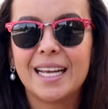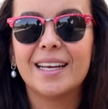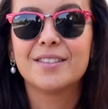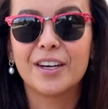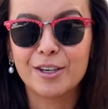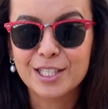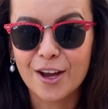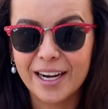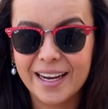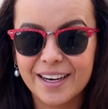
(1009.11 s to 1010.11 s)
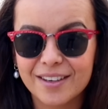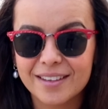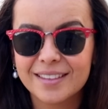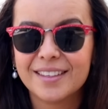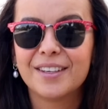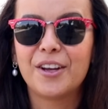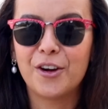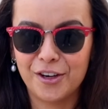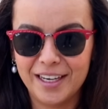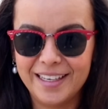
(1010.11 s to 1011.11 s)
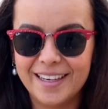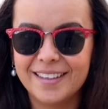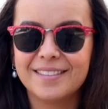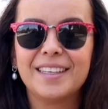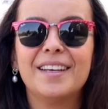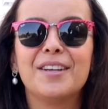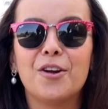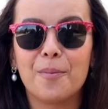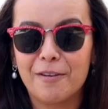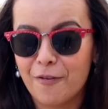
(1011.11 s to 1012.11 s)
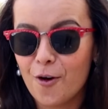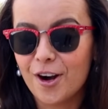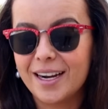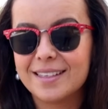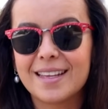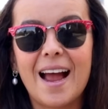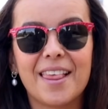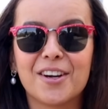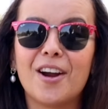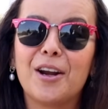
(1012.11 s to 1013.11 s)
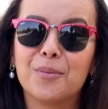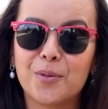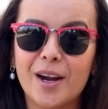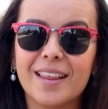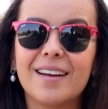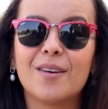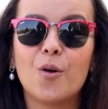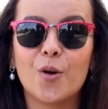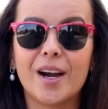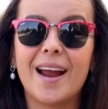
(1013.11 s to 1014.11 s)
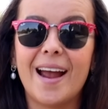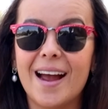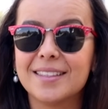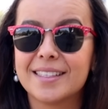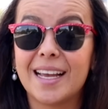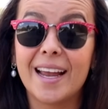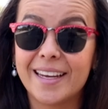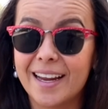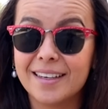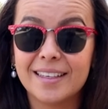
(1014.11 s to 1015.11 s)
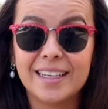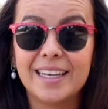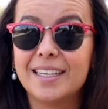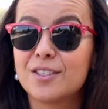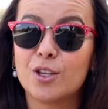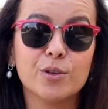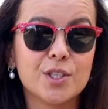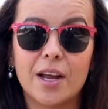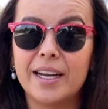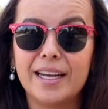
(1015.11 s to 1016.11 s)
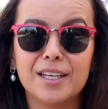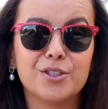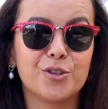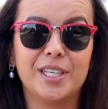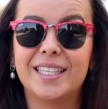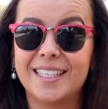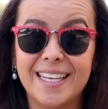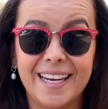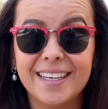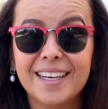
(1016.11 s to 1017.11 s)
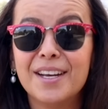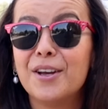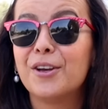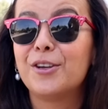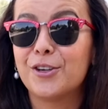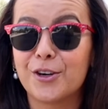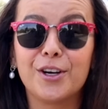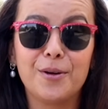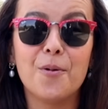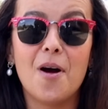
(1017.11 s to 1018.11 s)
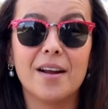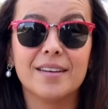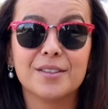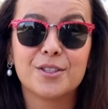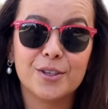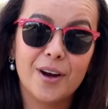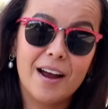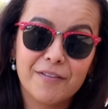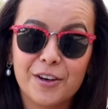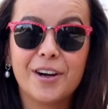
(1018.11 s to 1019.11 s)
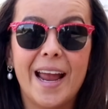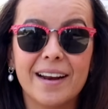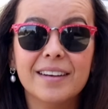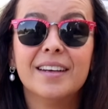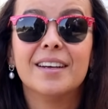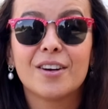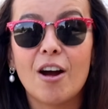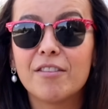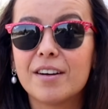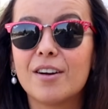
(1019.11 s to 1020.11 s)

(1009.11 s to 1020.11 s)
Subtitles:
It's very sunny here. You're gonna need it. Number 4 is either an umbrella or a hat. Again, it is so sunny, and during the day, you're gonna want to have your head covered.